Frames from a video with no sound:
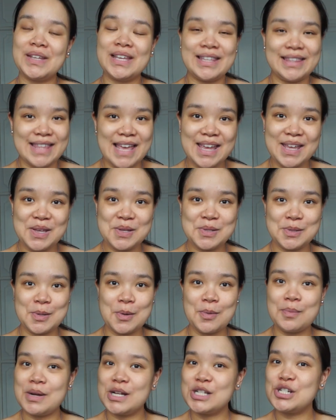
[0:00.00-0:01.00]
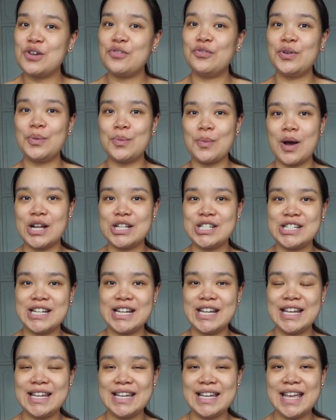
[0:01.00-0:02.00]
Thank you so much for
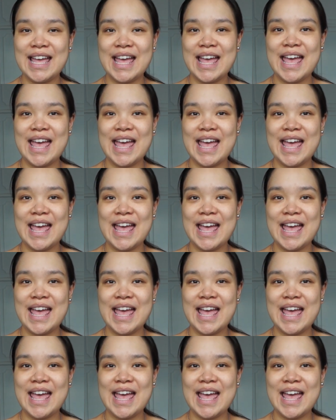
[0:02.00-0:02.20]
watching,